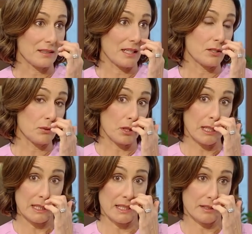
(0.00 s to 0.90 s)
They don't
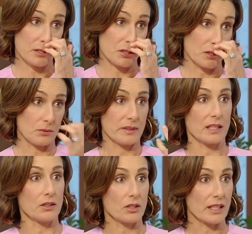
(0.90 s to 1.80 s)
think cancer when they
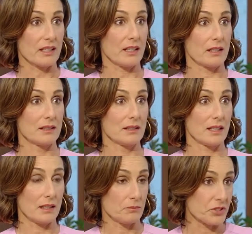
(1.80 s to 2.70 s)
look at a, uh,
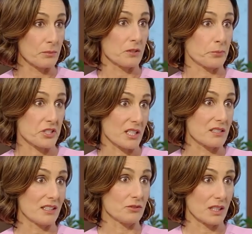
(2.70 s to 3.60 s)
someone
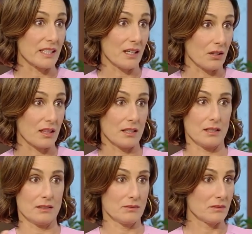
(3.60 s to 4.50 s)
presenting really
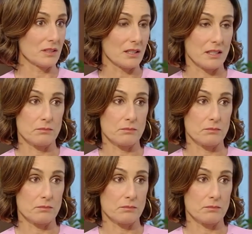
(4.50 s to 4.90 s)
healthy, clean